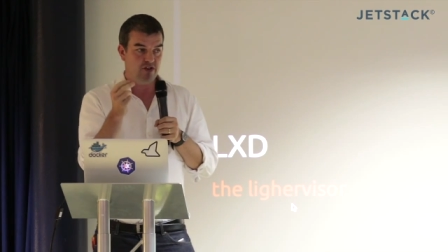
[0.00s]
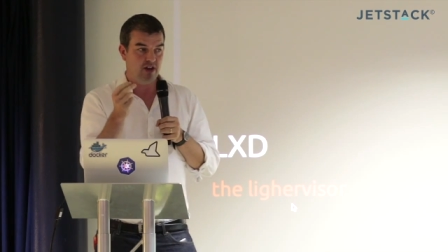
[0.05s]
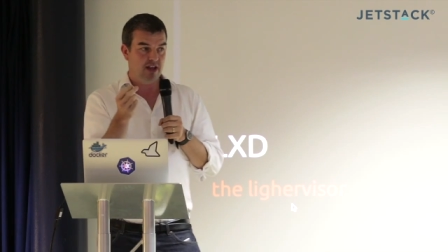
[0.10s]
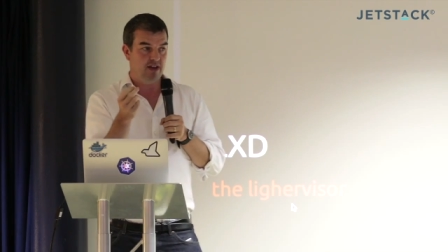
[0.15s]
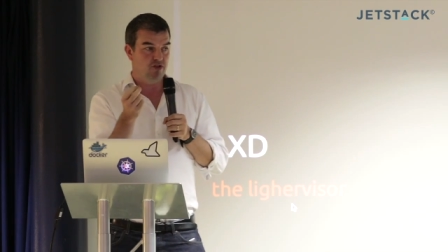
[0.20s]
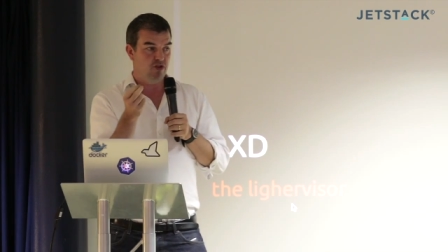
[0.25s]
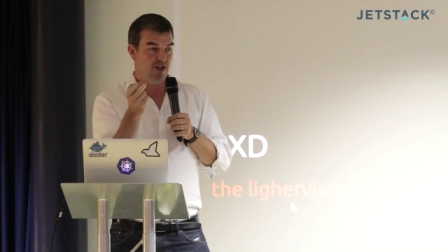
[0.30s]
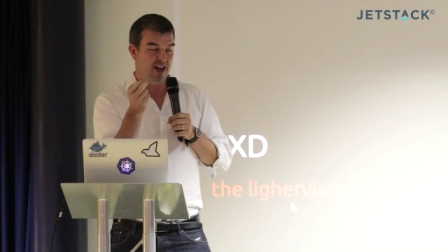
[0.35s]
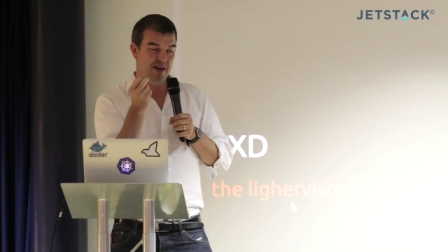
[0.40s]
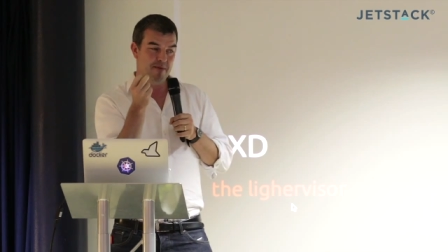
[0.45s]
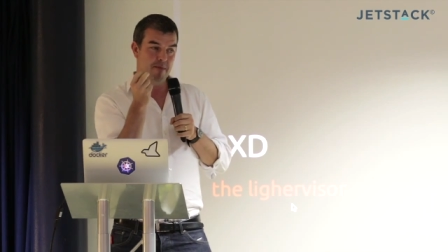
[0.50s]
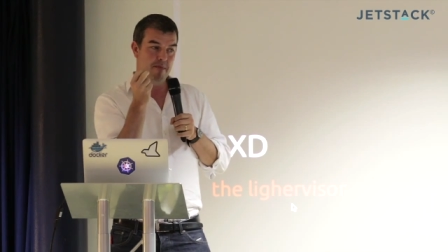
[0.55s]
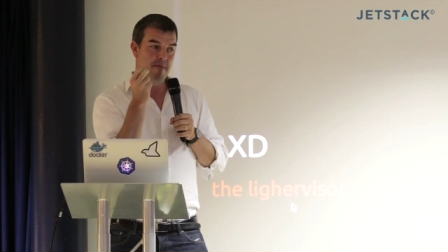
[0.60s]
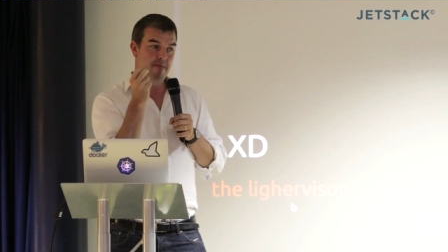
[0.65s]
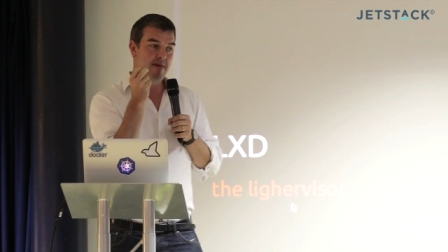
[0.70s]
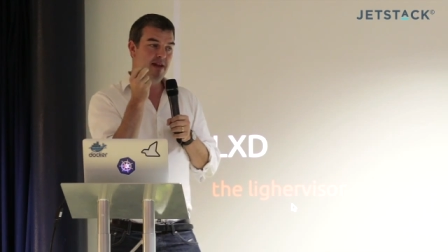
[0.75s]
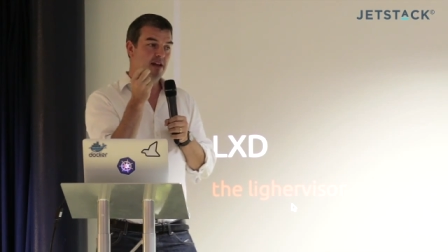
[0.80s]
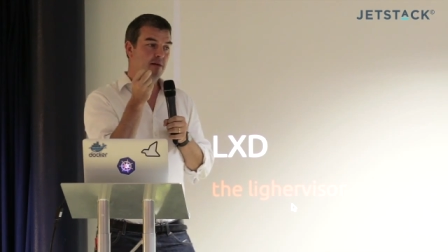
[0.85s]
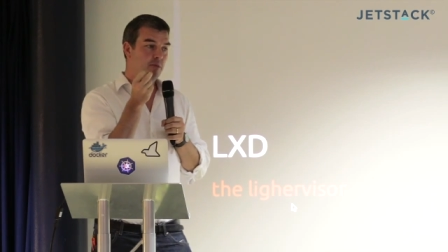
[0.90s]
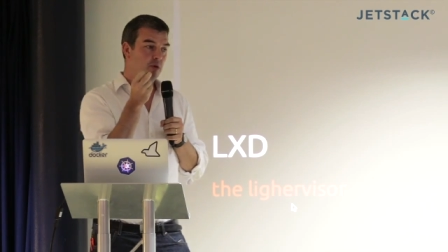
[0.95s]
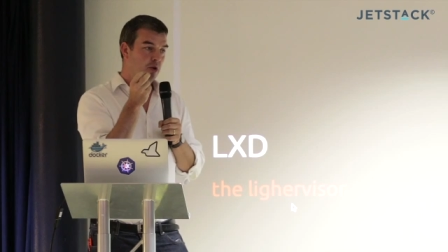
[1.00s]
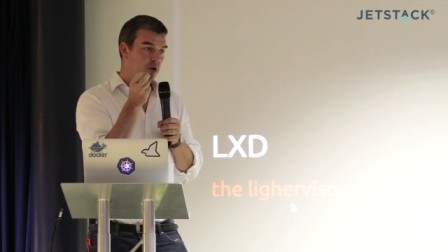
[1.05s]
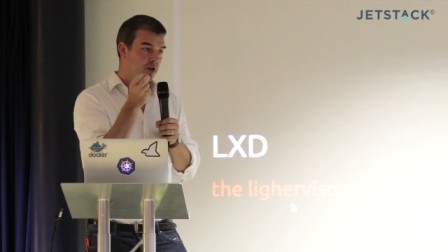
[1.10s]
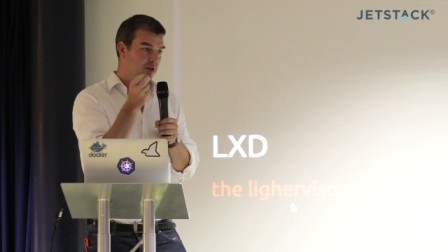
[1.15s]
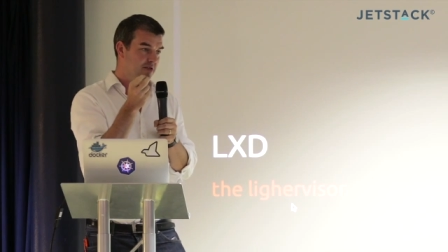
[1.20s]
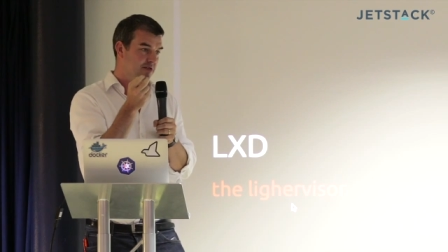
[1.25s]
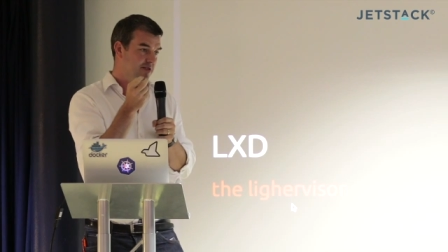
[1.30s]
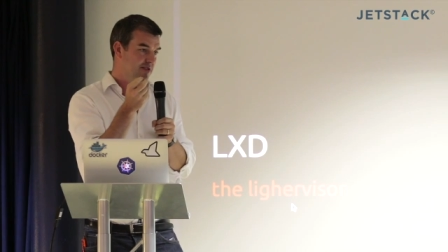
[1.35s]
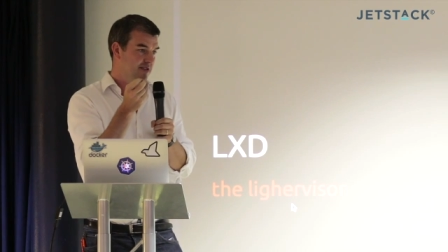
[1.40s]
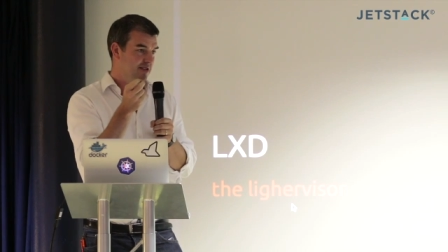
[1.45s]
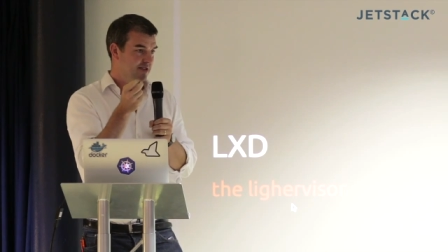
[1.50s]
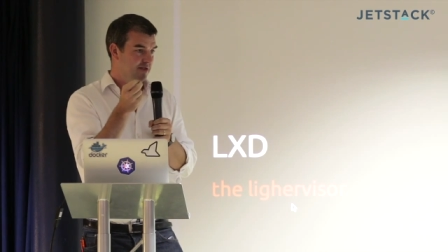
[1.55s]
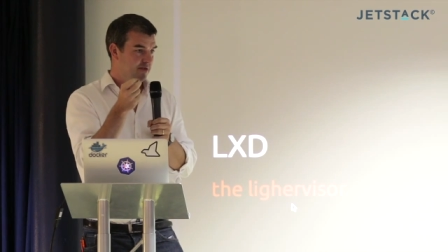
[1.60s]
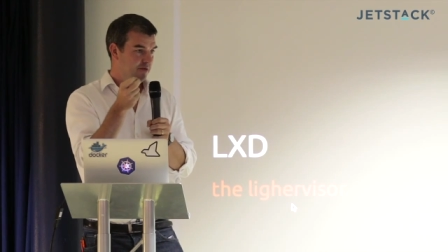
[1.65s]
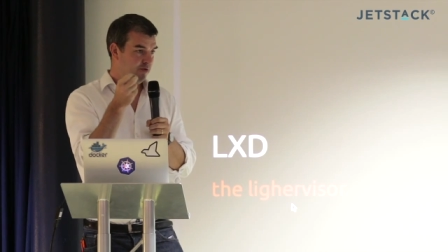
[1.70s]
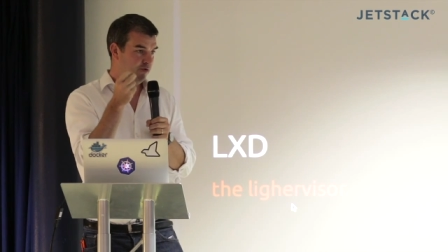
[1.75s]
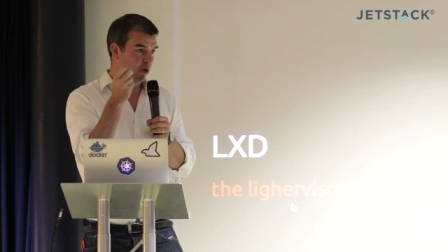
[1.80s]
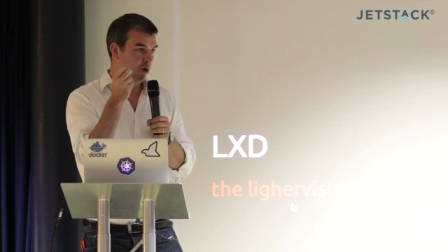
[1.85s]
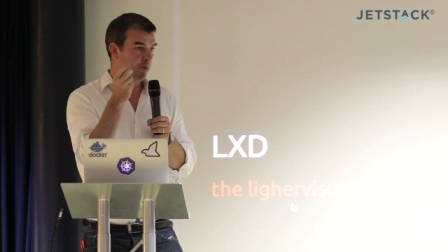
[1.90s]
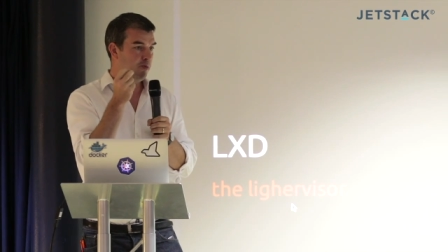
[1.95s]
It gives you that minimal
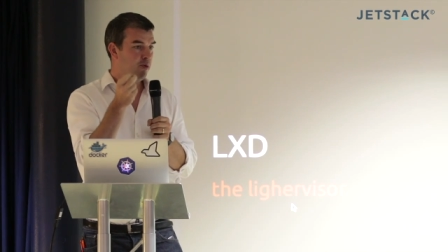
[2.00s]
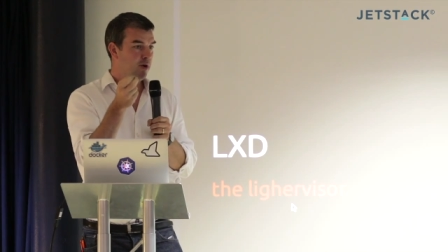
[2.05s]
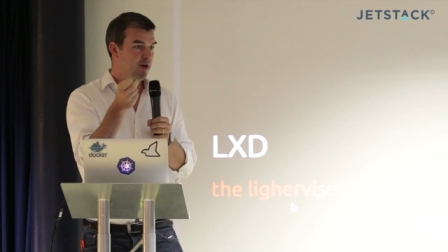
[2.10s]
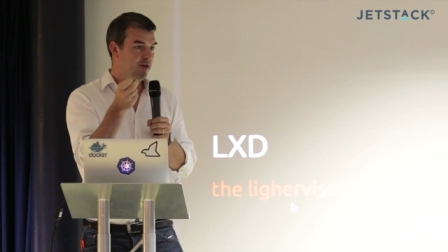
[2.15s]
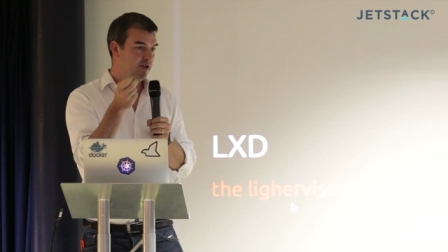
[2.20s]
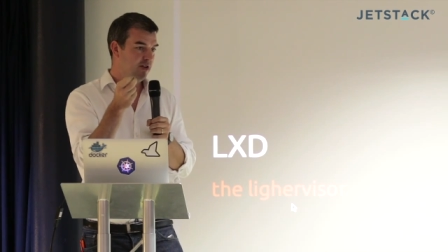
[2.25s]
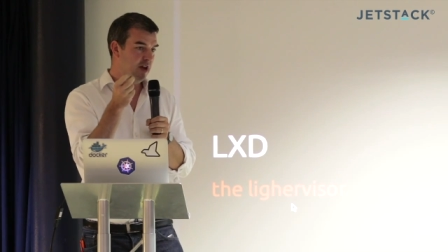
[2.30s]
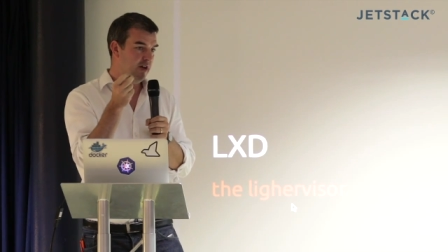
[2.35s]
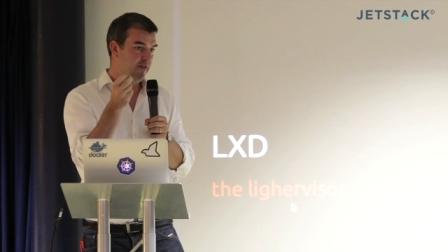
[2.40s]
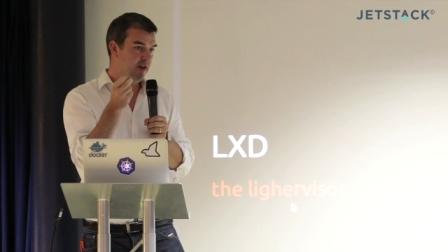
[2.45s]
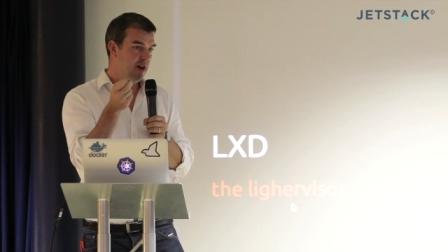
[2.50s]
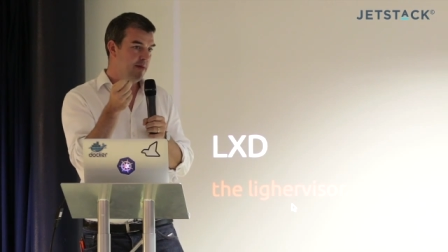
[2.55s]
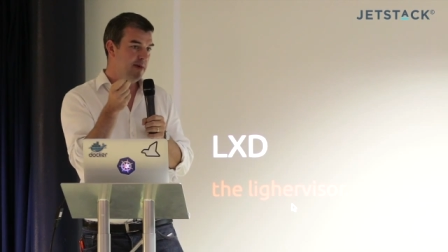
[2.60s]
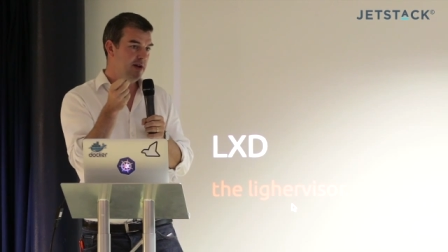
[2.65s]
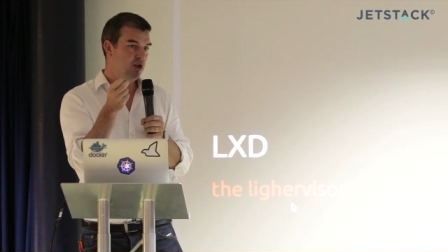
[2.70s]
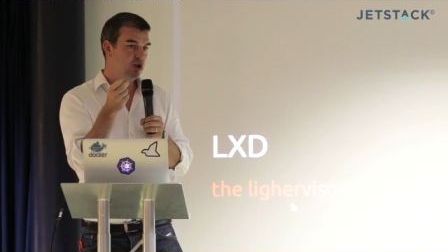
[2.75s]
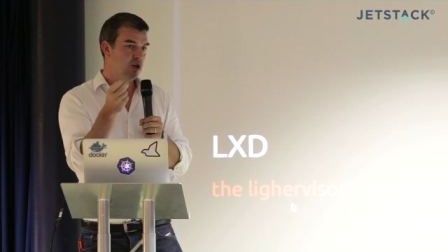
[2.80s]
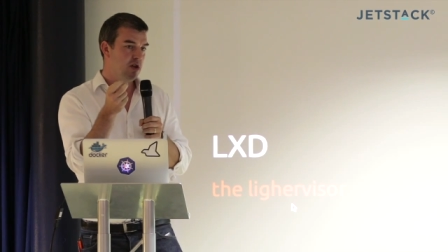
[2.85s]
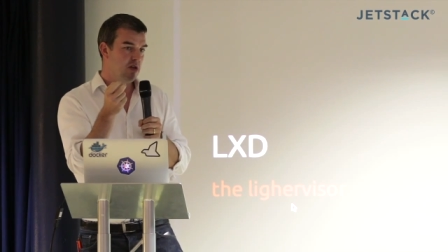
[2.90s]
footprint of an image.